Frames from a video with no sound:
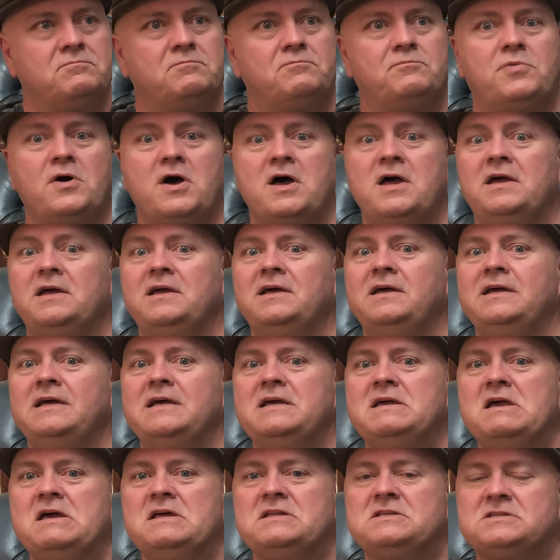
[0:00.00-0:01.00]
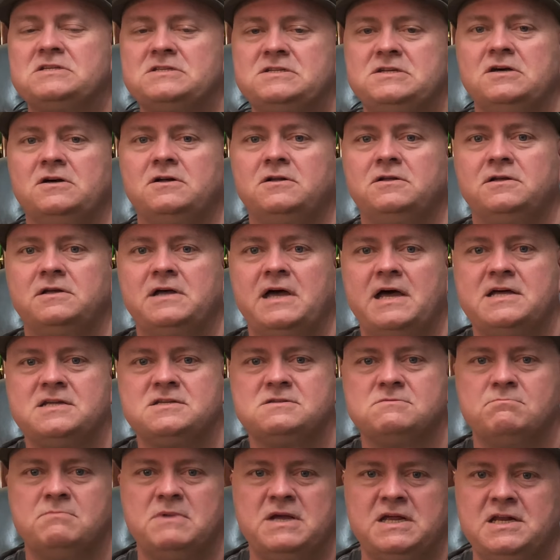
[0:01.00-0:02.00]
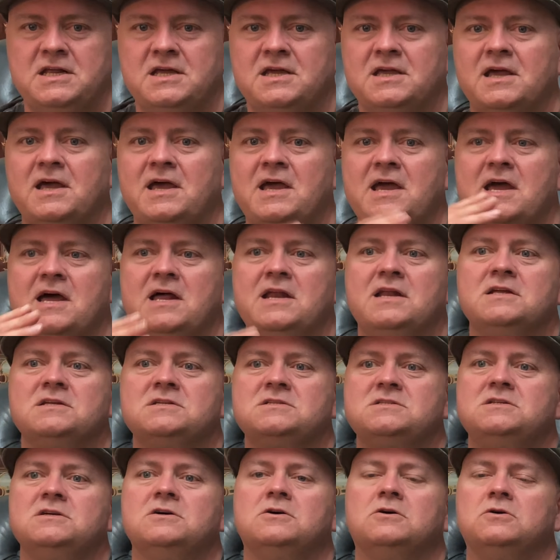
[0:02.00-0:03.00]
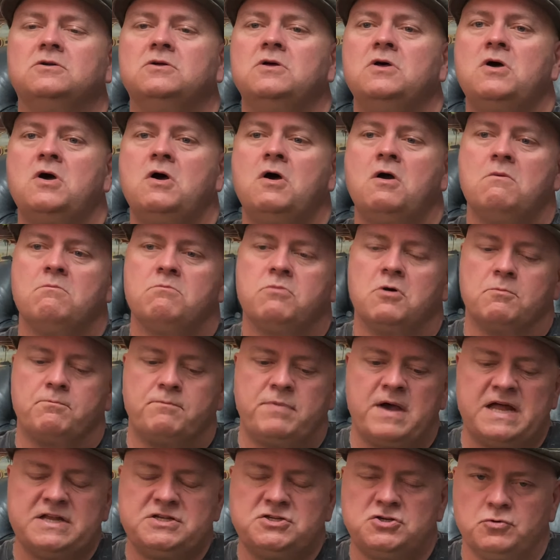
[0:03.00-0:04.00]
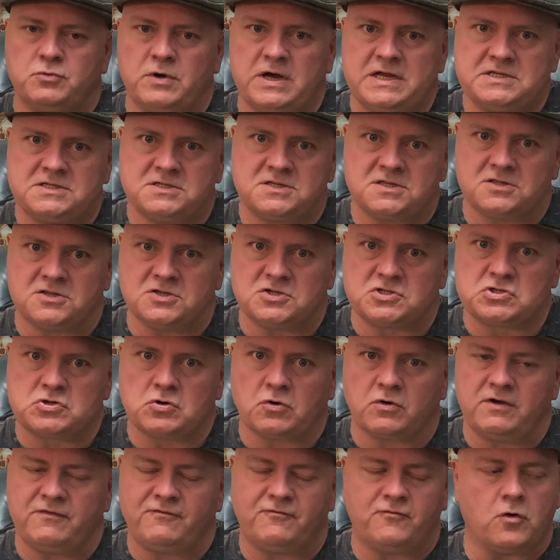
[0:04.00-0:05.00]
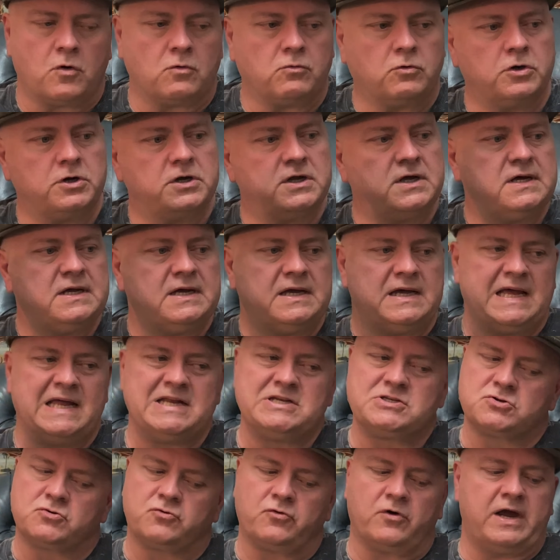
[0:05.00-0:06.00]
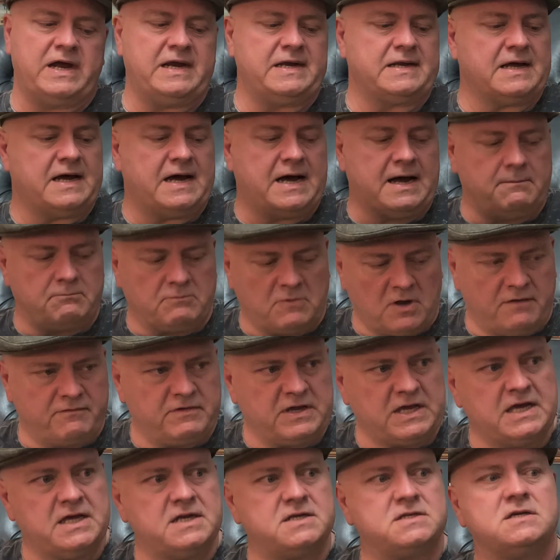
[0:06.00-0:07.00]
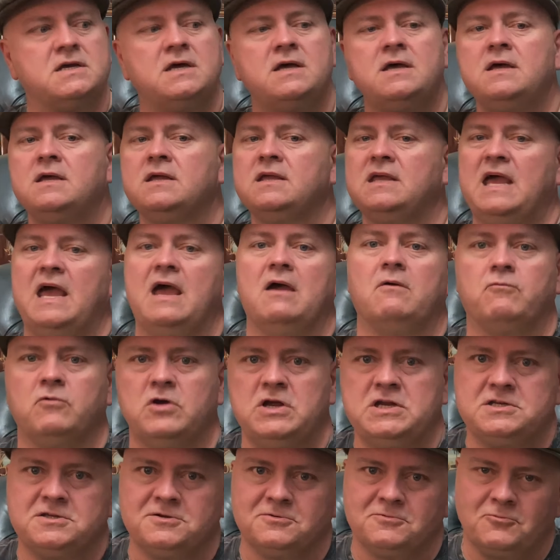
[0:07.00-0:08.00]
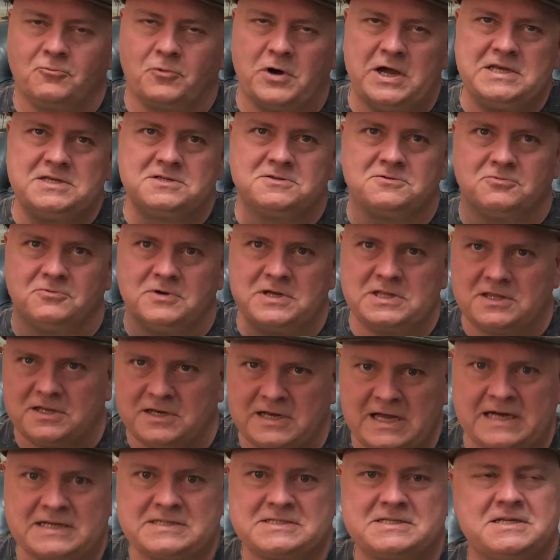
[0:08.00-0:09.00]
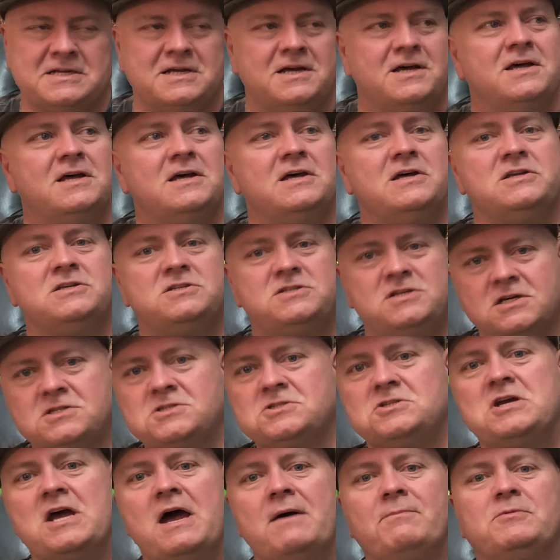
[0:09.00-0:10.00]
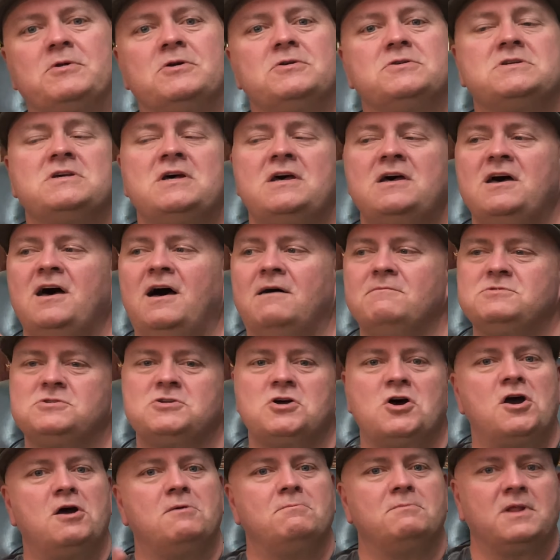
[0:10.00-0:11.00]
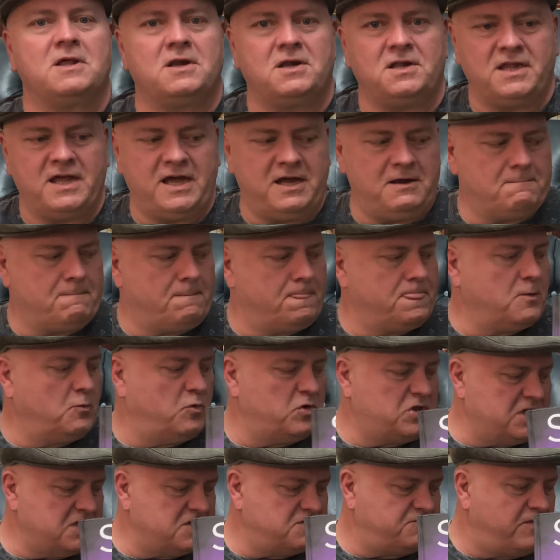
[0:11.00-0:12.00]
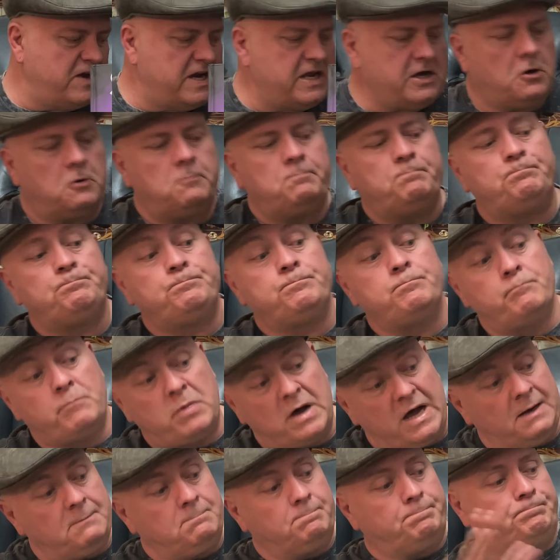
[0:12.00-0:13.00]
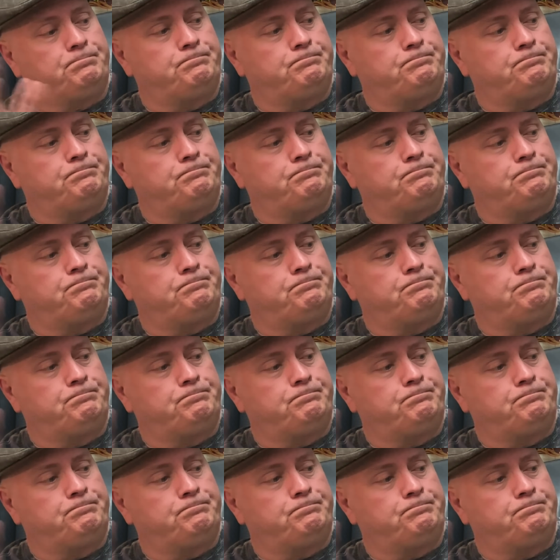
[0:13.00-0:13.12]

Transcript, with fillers: but it still has meaning and it still perpetuates the story forward. It's great. I'm loving it. Can't read to, wait to read the next six chapters. I'm sorry I'm a little late with this video, but